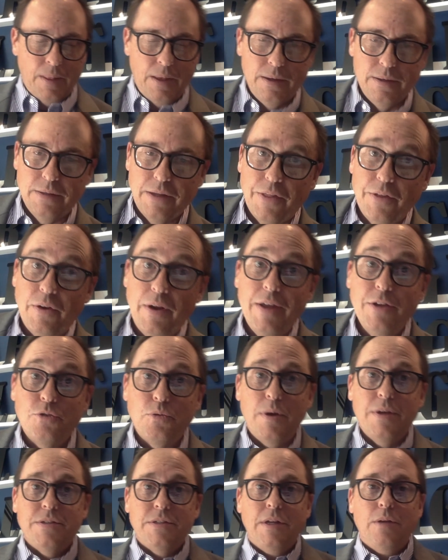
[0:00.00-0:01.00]
Another
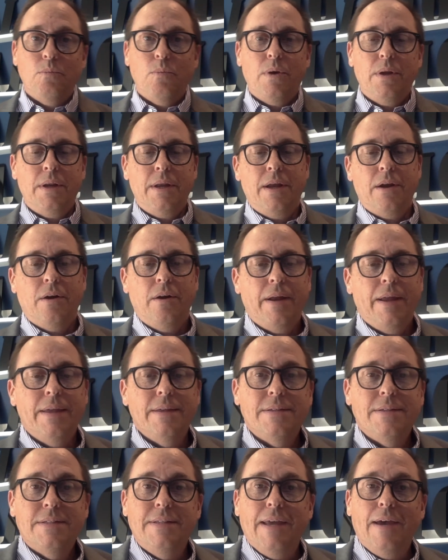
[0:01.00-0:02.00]
interesting one here
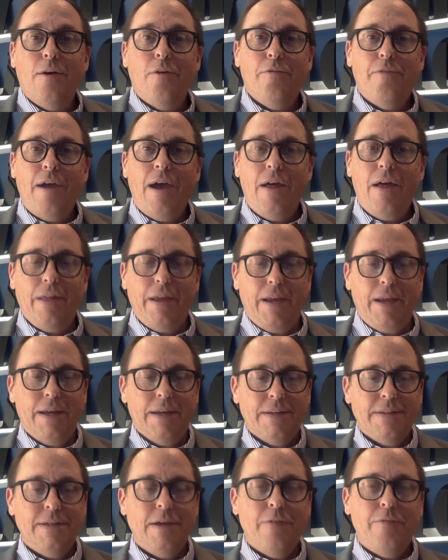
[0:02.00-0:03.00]
is Del Valley.
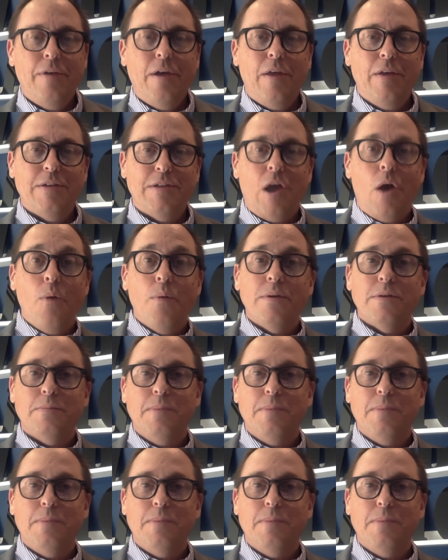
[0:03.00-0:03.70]
Del Valley's always